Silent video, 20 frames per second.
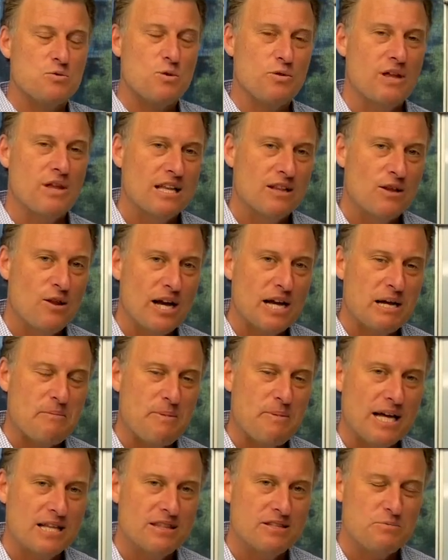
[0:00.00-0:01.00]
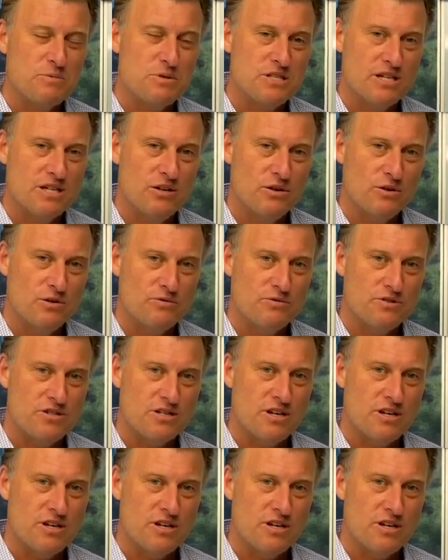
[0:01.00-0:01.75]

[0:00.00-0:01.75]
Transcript: what they like about themselves.